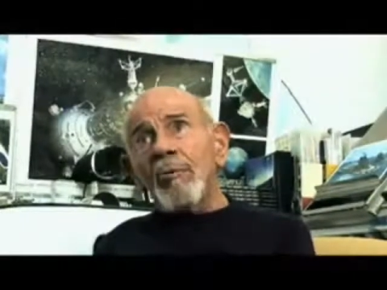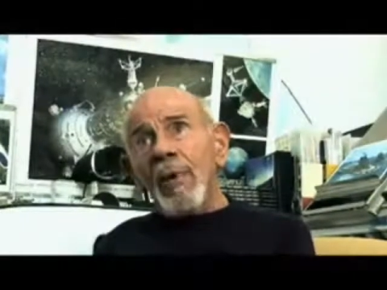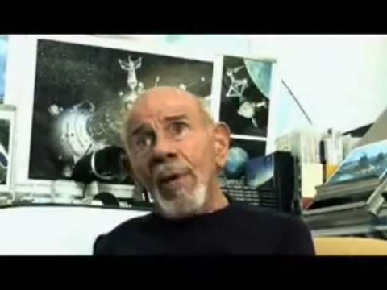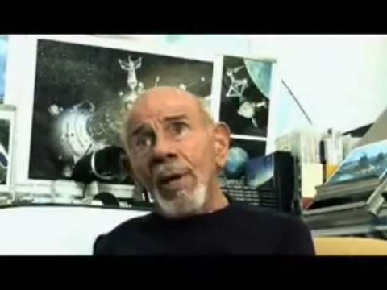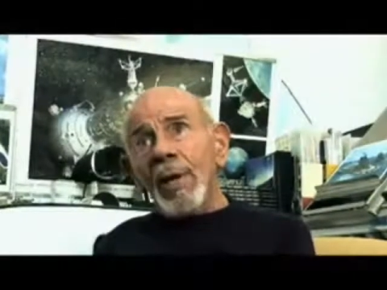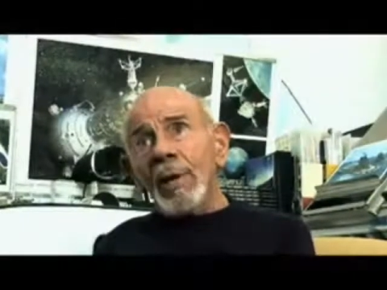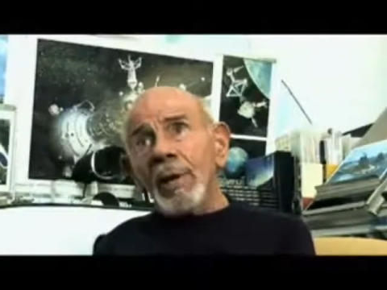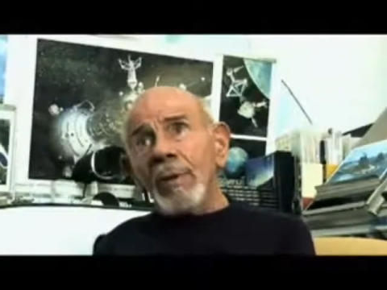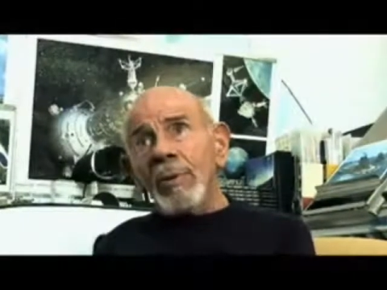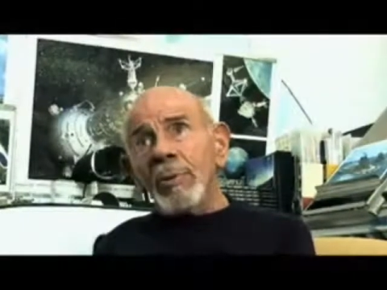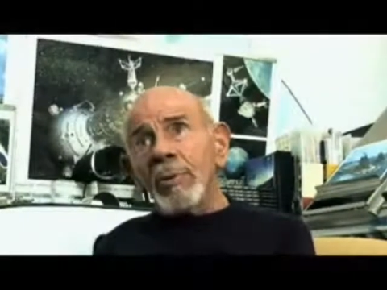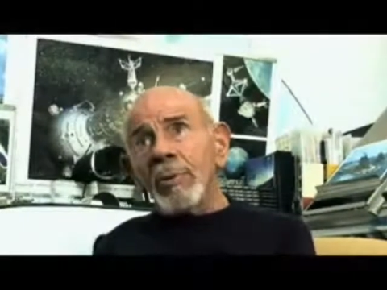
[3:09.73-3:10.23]

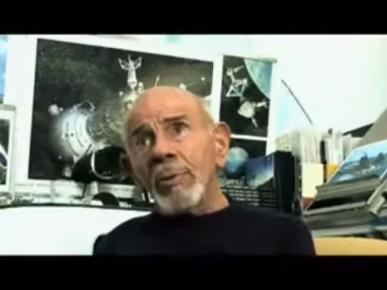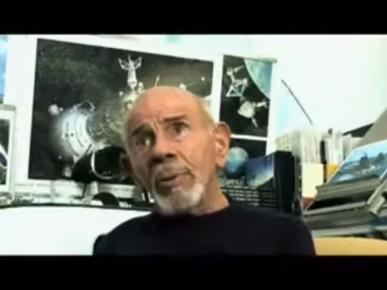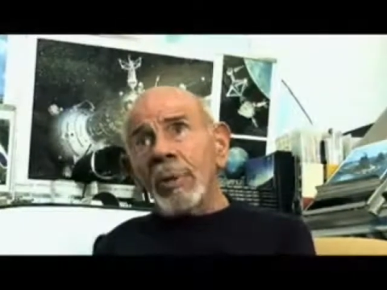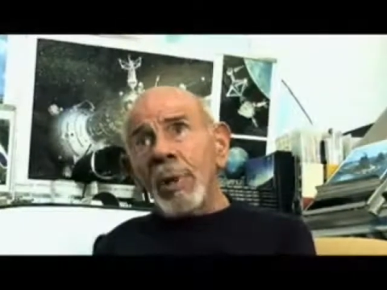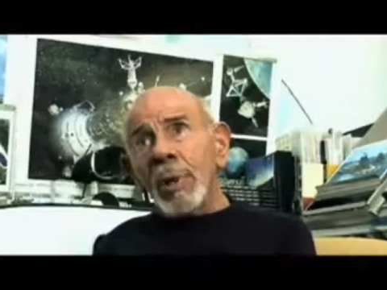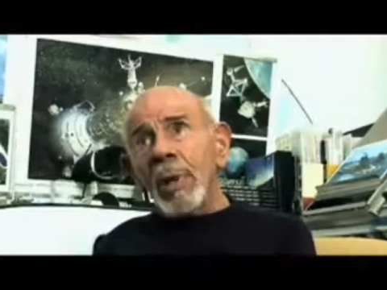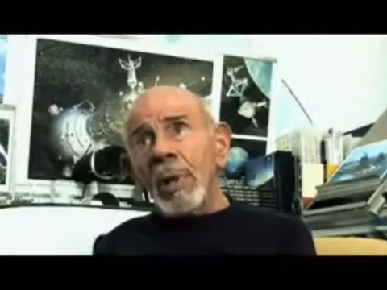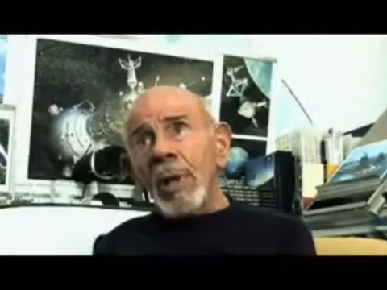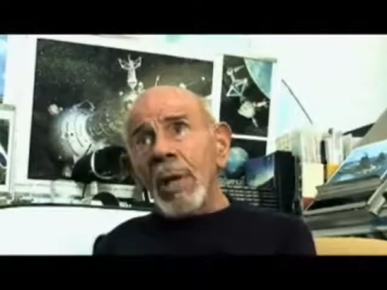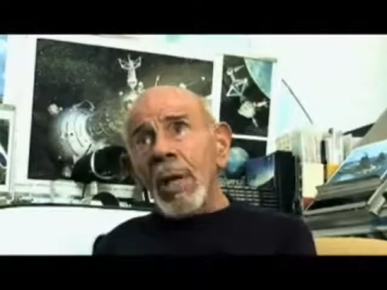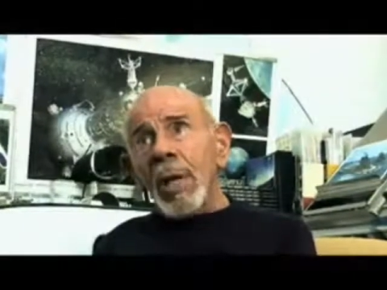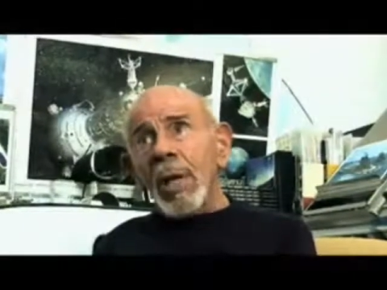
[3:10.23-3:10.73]
our
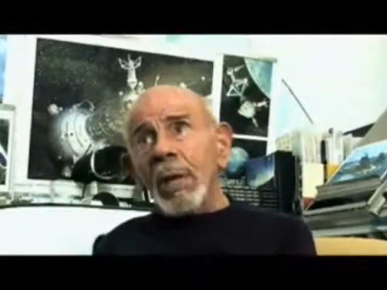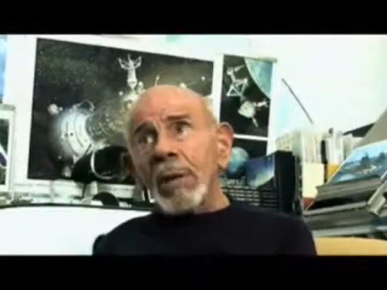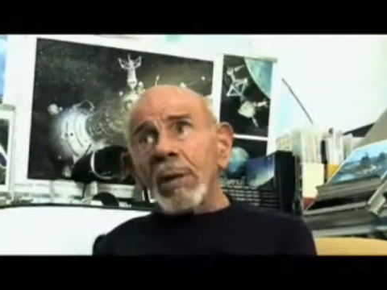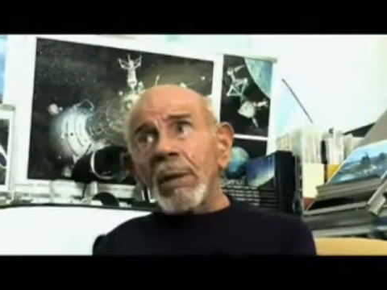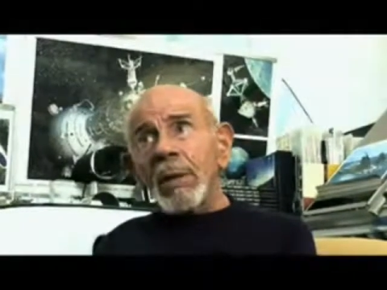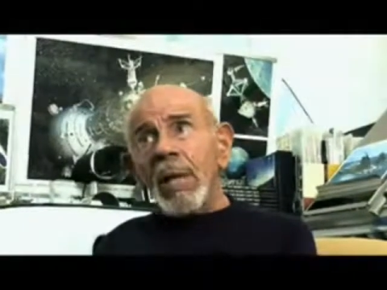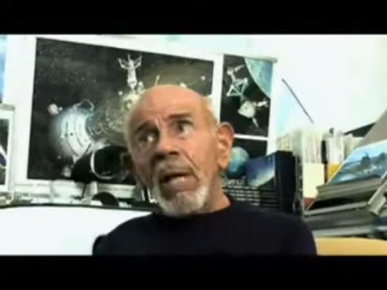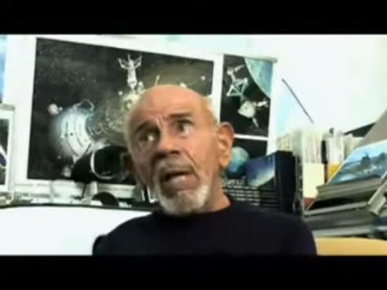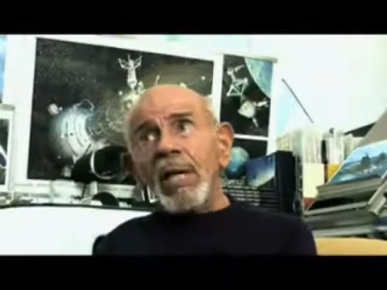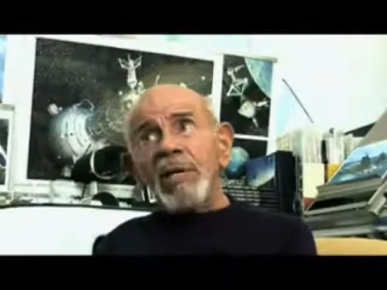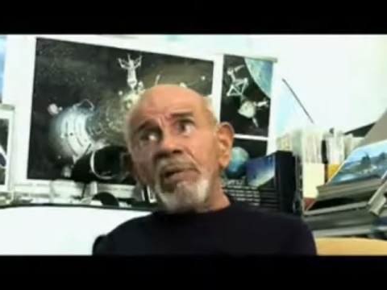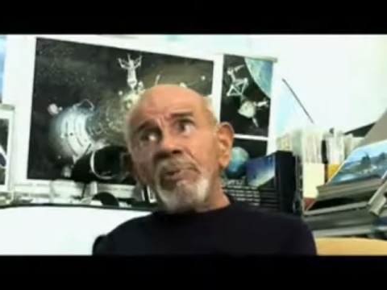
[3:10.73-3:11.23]
values,
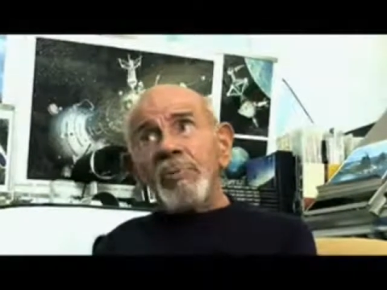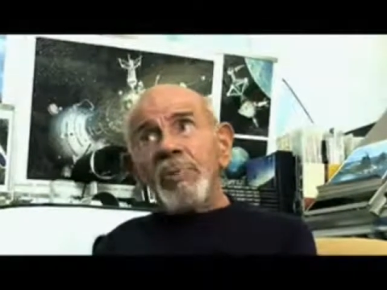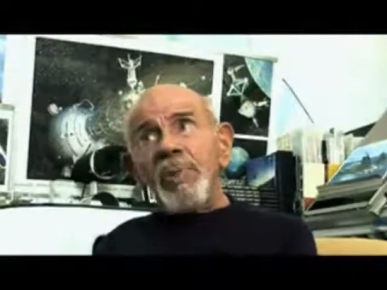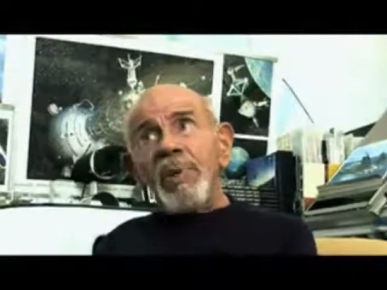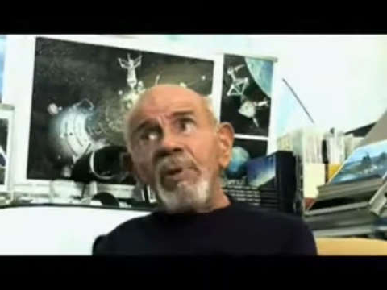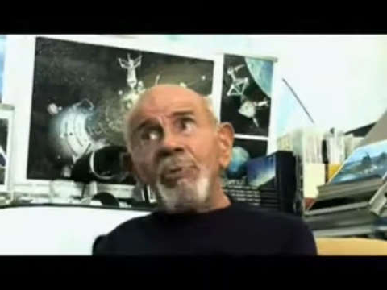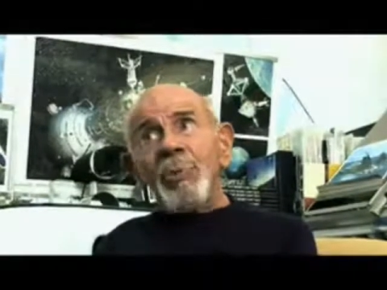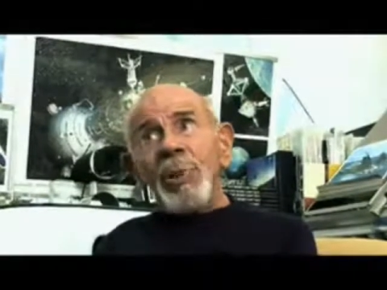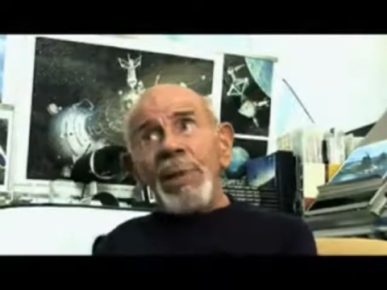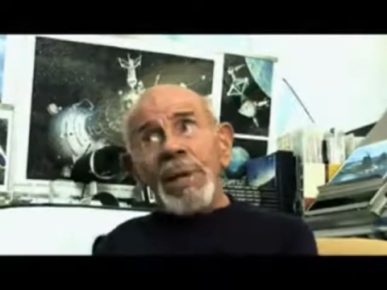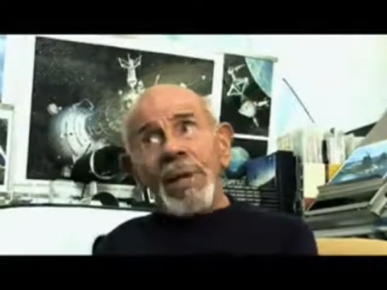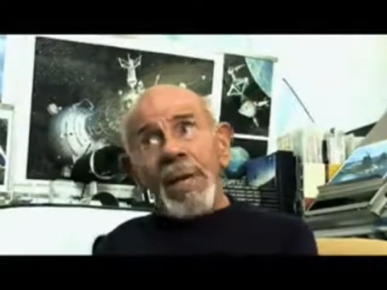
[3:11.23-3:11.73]
and it
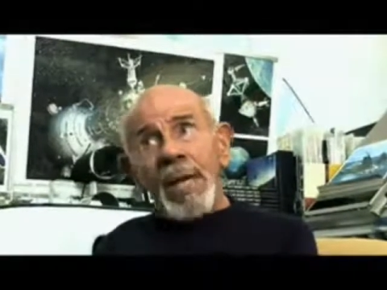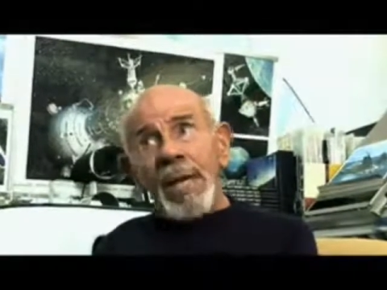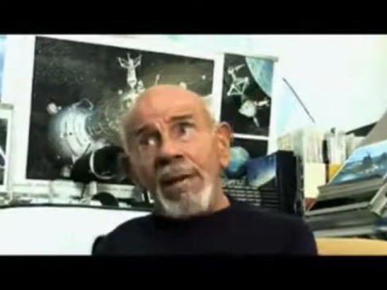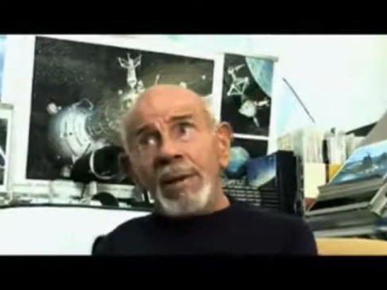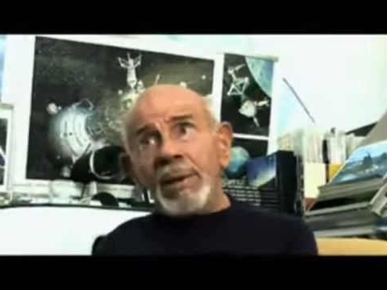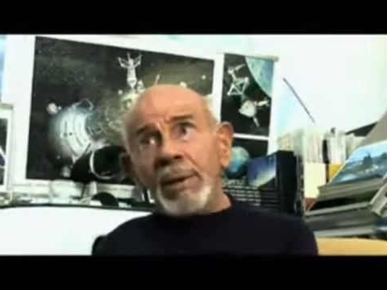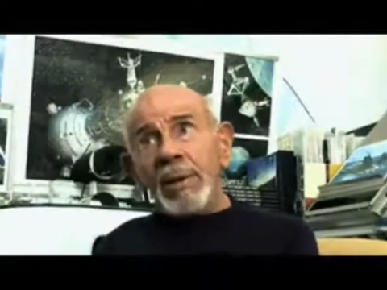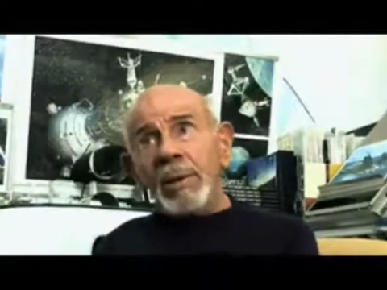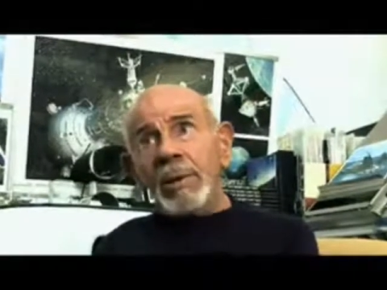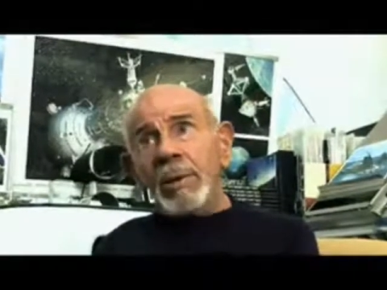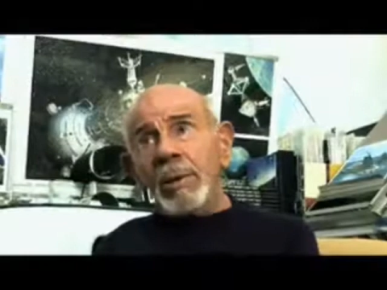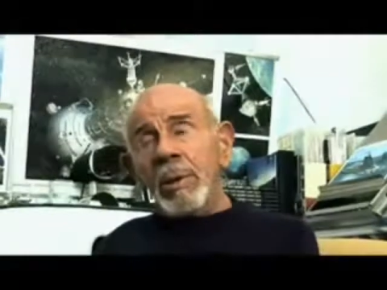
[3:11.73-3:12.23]
has to be
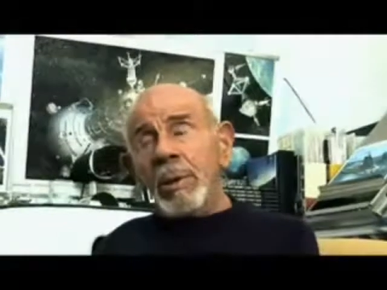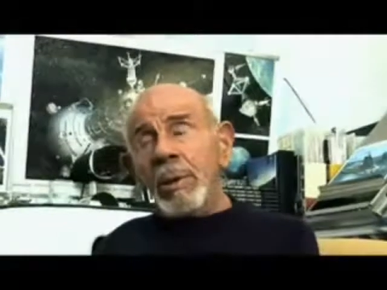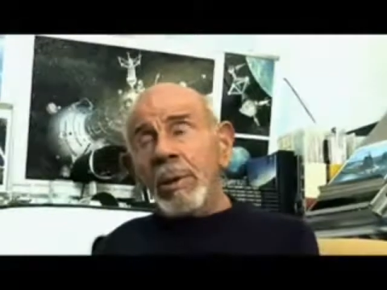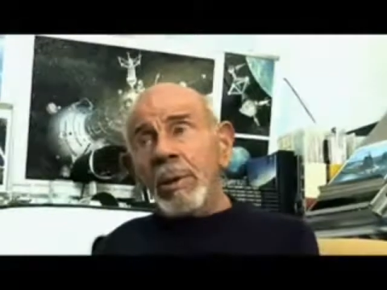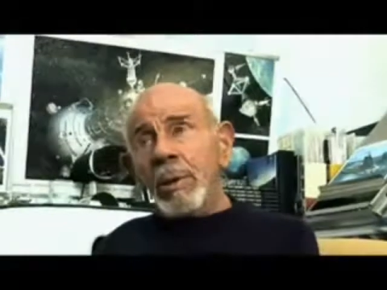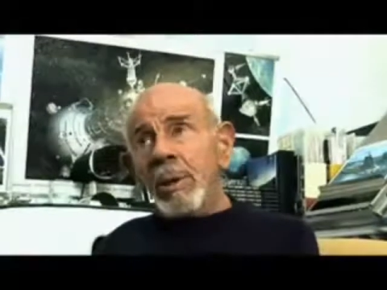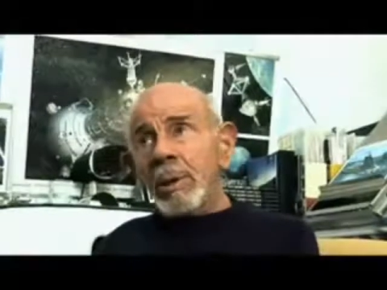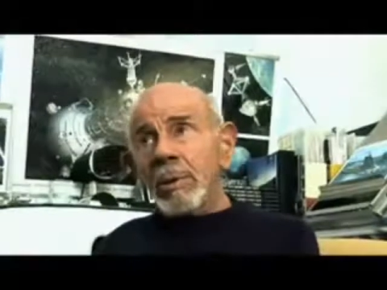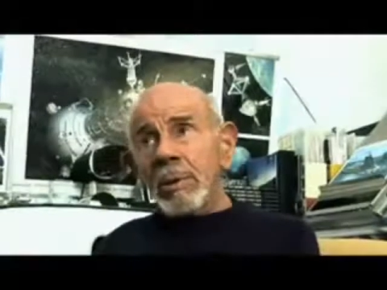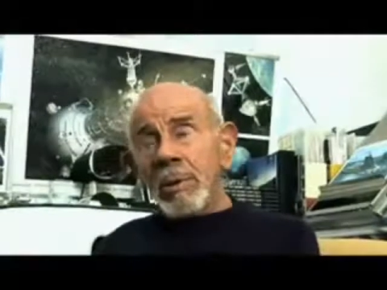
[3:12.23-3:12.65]
related